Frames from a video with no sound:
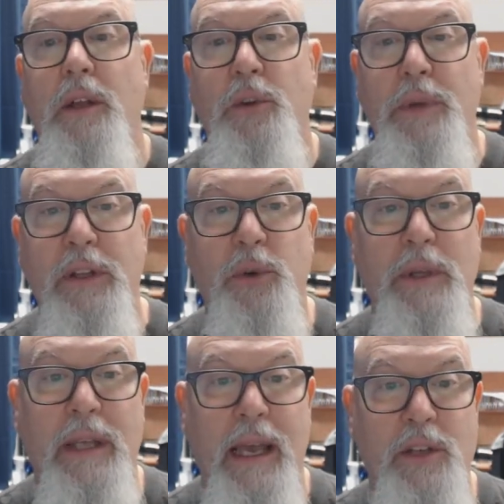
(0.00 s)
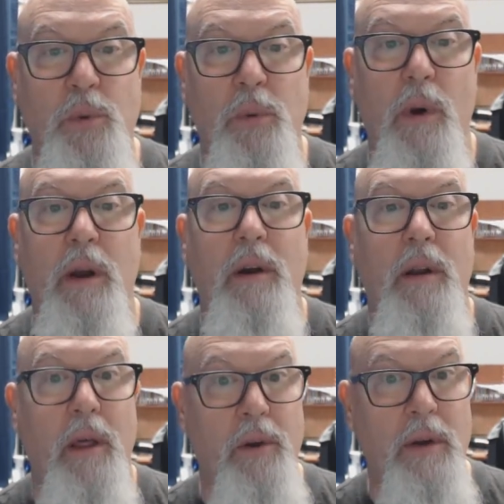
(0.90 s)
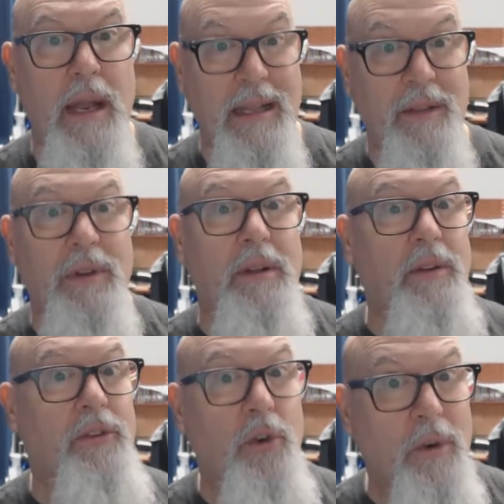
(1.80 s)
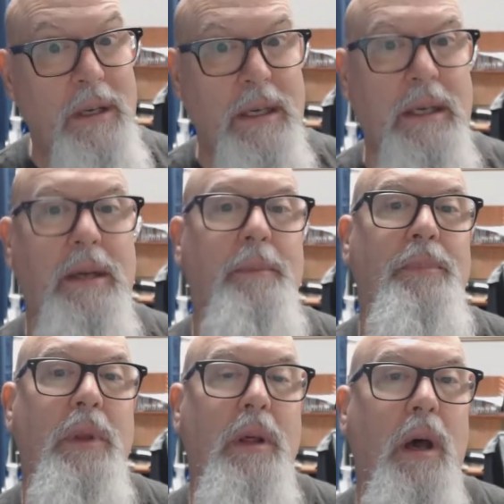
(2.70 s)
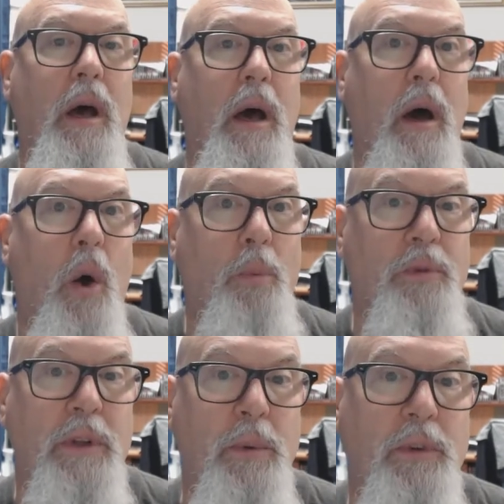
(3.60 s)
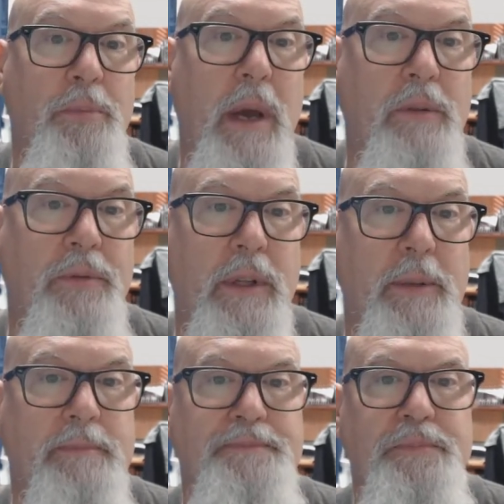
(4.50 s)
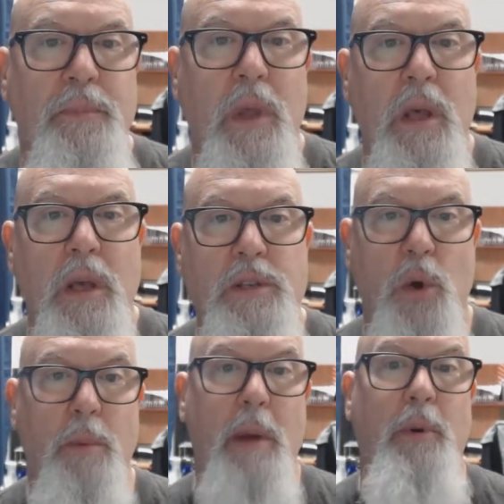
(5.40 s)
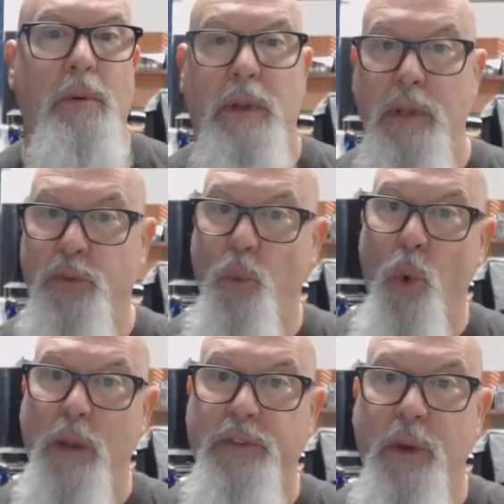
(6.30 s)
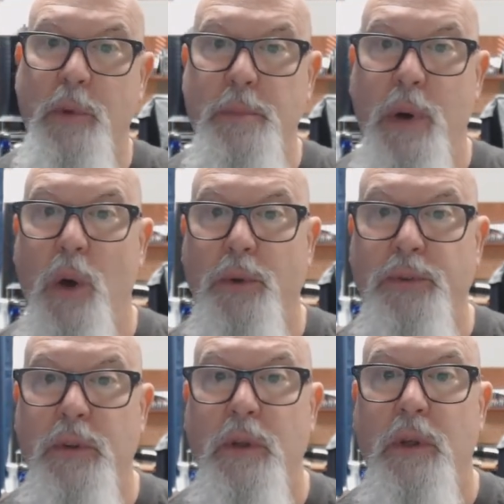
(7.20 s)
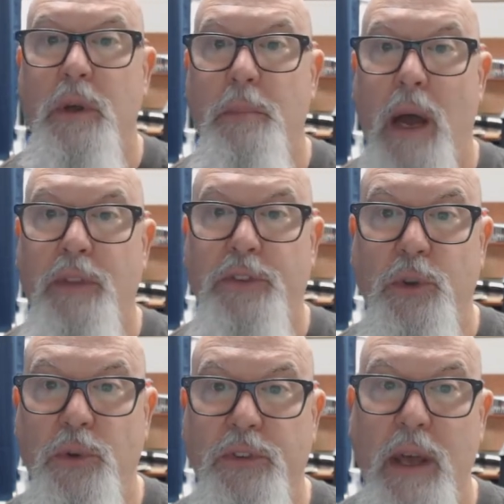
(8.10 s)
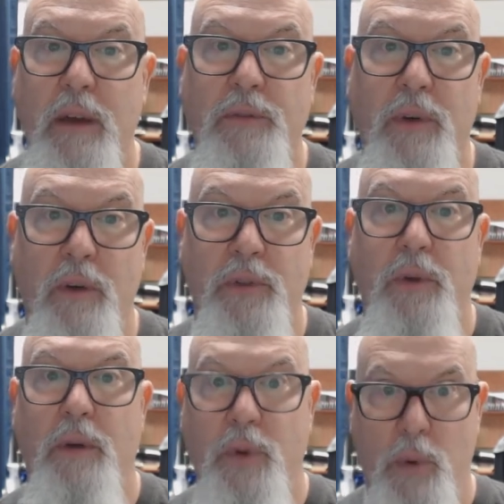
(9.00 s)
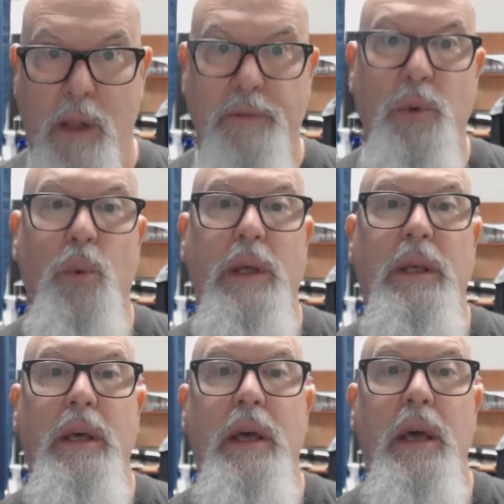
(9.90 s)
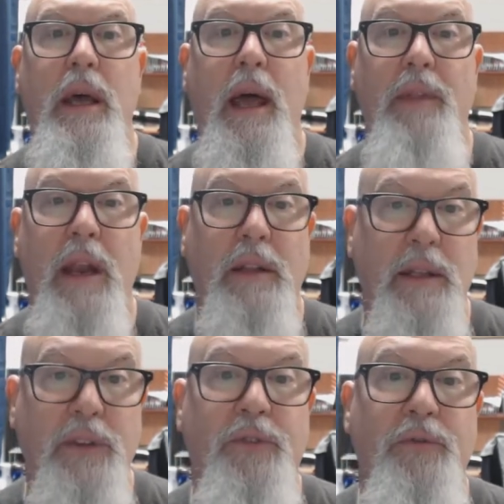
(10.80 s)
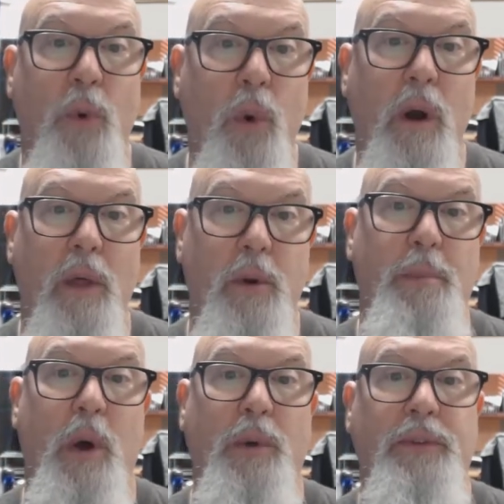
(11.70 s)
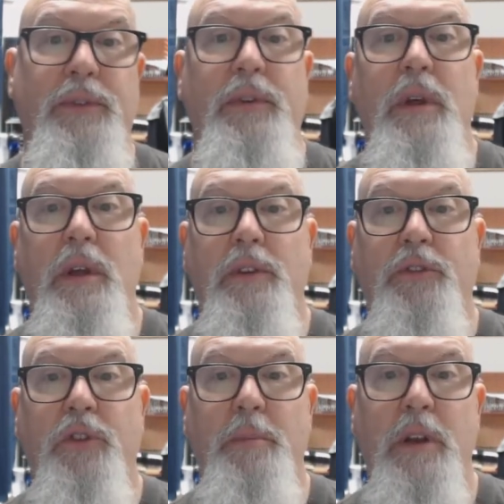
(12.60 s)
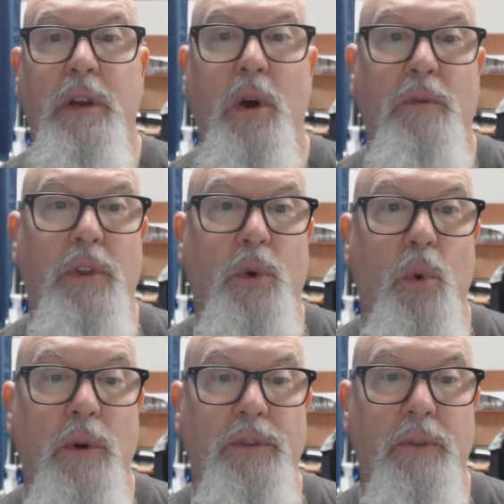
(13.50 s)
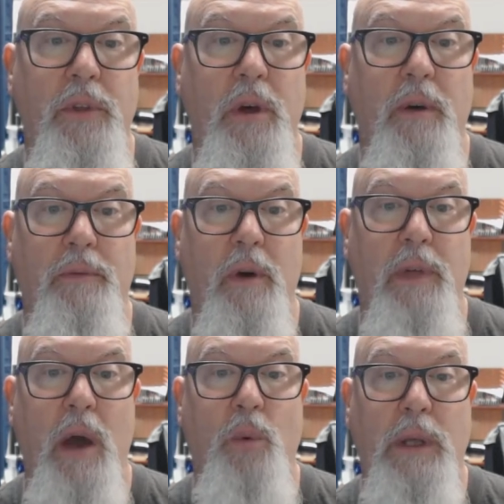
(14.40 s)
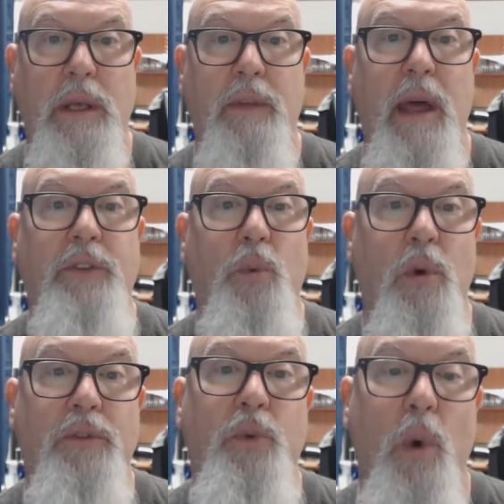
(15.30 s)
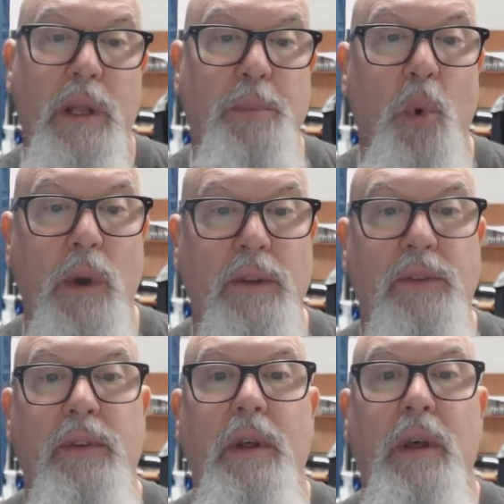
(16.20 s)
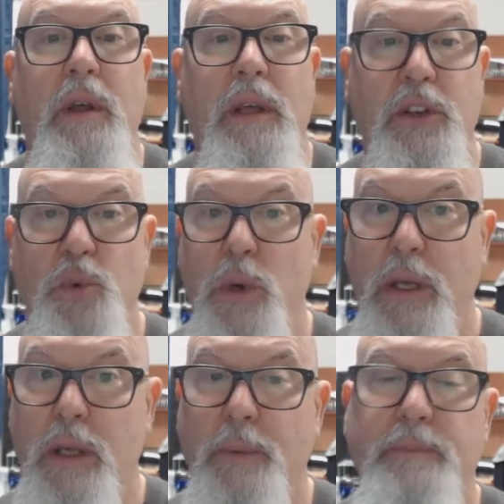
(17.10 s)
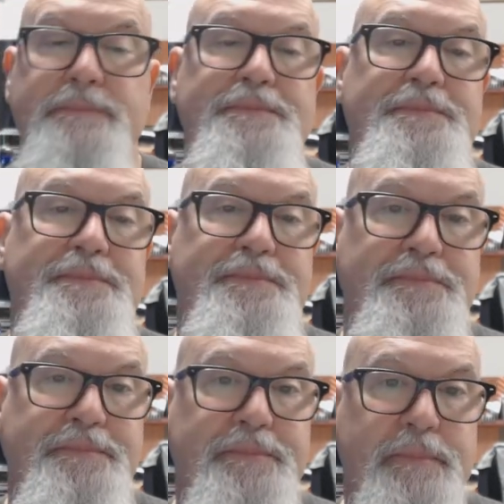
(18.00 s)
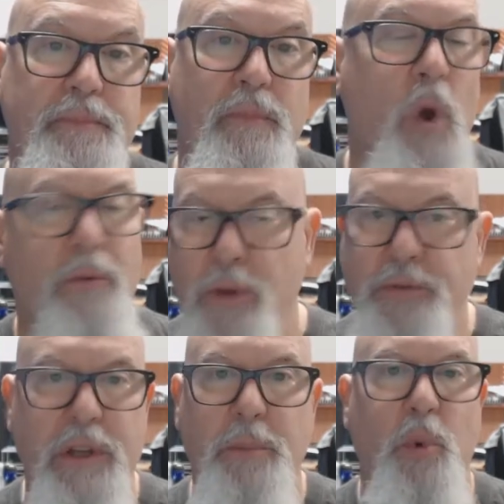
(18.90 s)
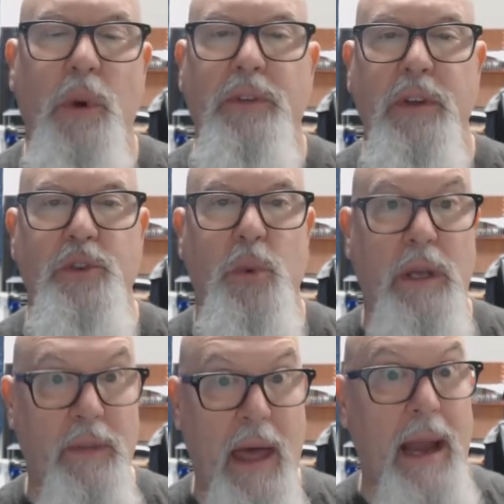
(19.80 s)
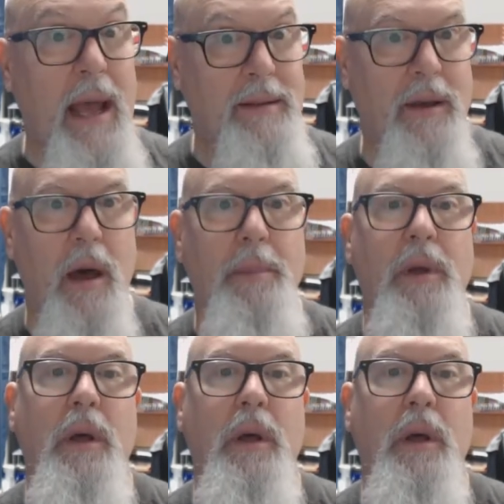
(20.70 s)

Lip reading: You need to engage with one another and even disagree, hopefully respectfully. So remember, at least 1 summary post by the Tuesday of the relevant week, and then at least 4 other posts distributed over the course of that week, and that's worth 20 points each week, or 15 points each week, and that adds up.